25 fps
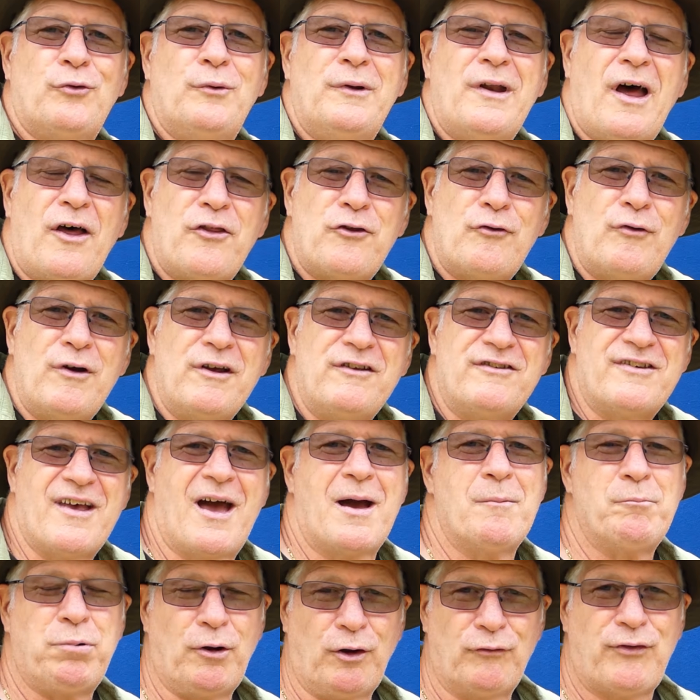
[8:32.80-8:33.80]
another
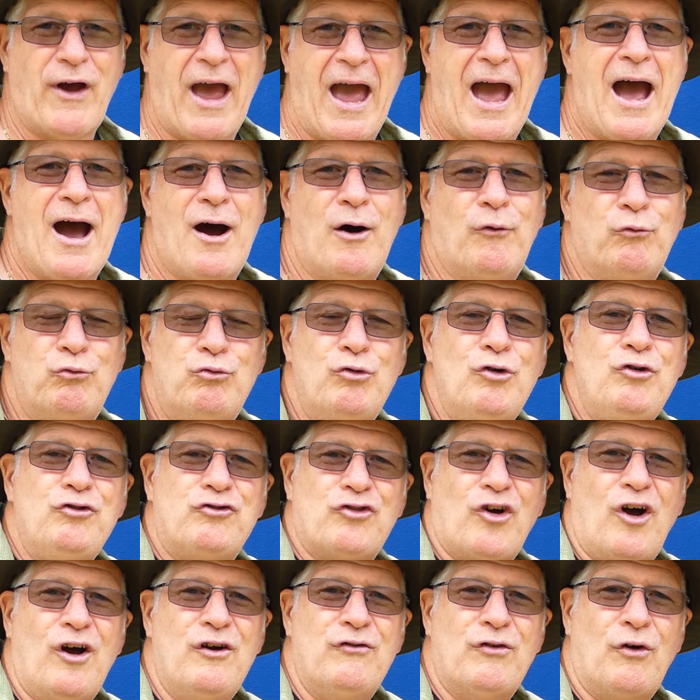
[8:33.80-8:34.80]
example of how
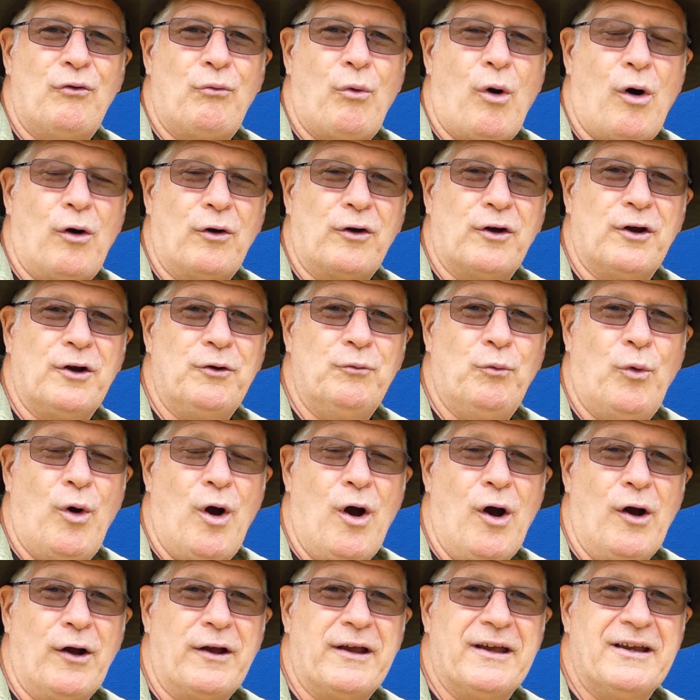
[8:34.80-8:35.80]
Root-over-Rock can
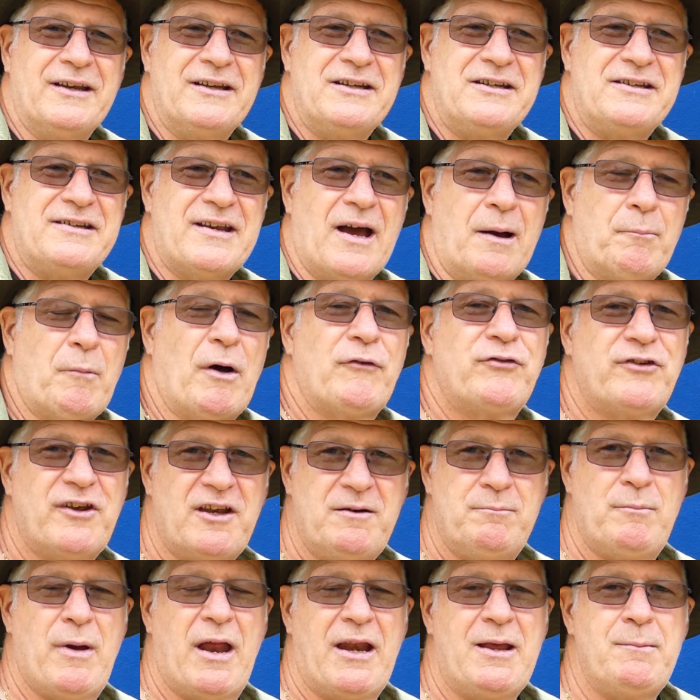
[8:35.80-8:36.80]
work, and I've
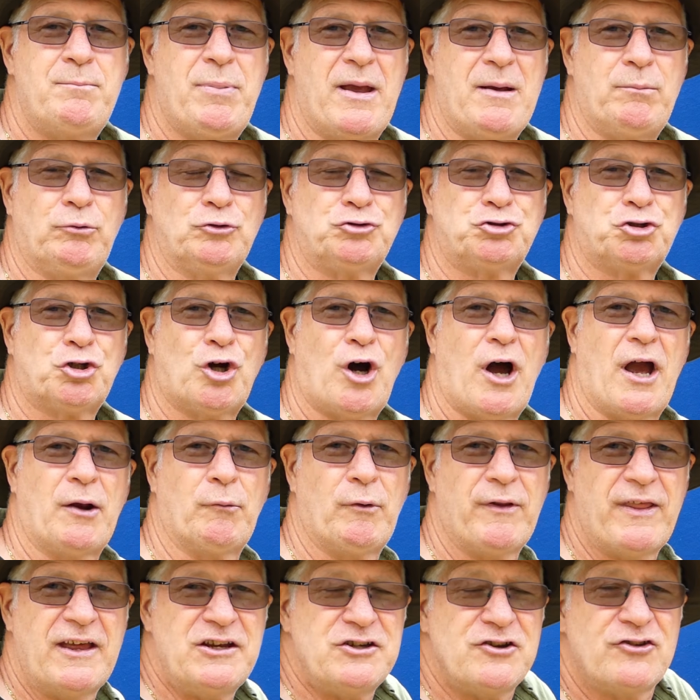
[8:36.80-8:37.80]
seen many people try it
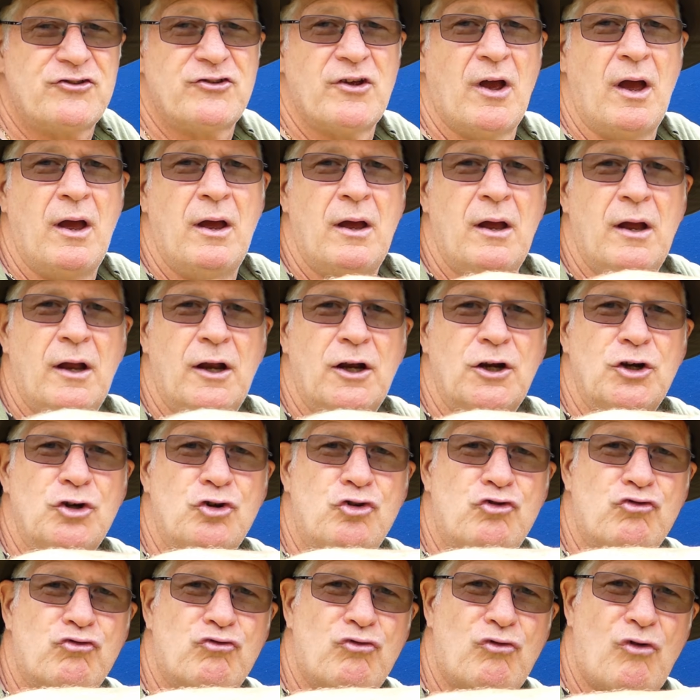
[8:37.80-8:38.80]
where they just
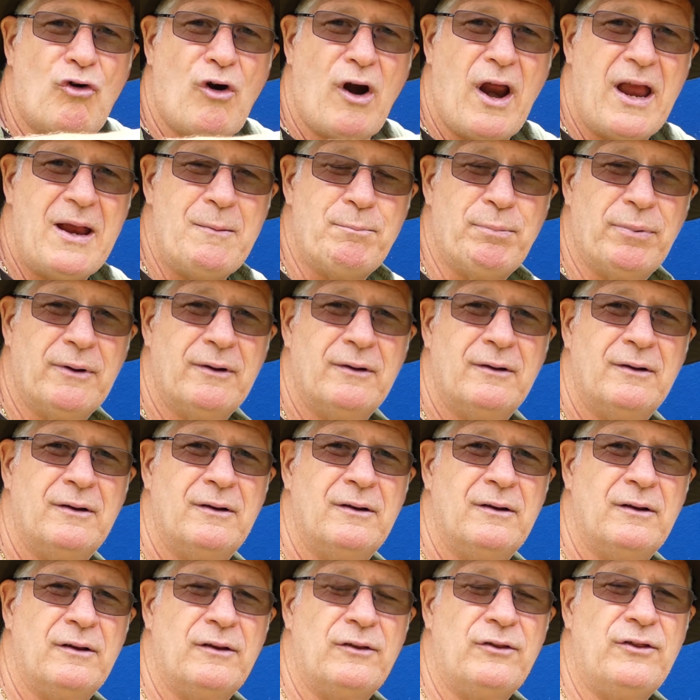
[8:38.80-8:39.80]
drape
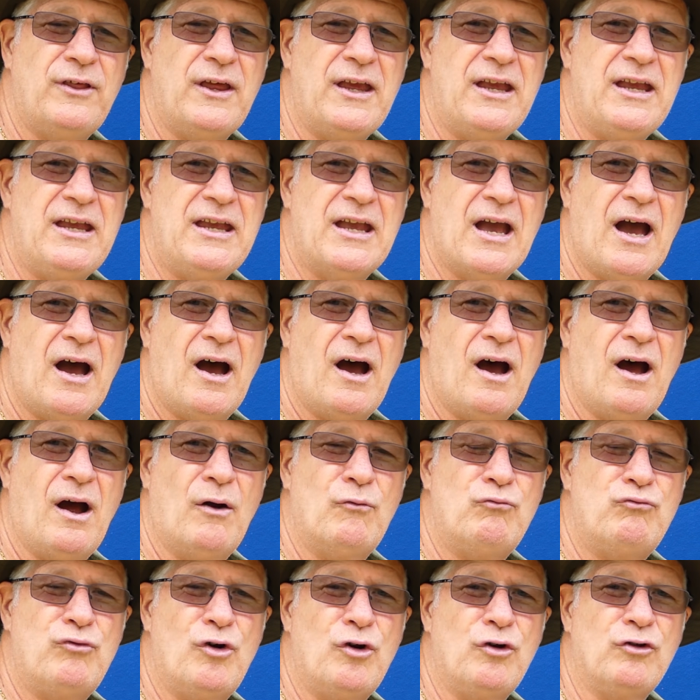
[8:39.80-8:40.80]
the
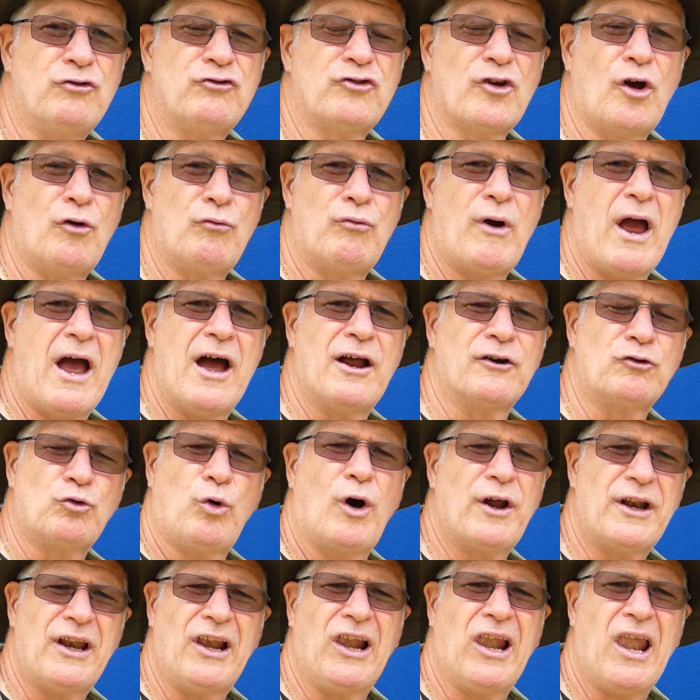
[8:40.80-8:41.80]
roots around
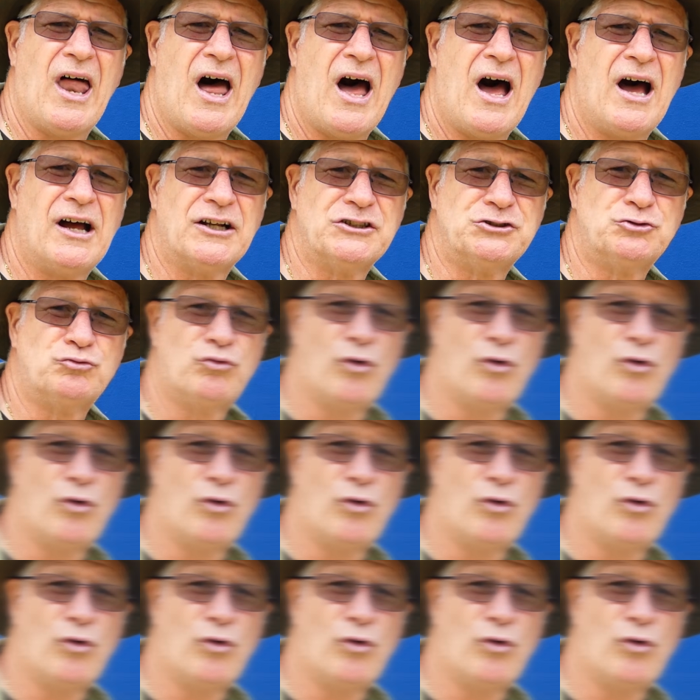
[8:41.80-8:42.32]
quite a large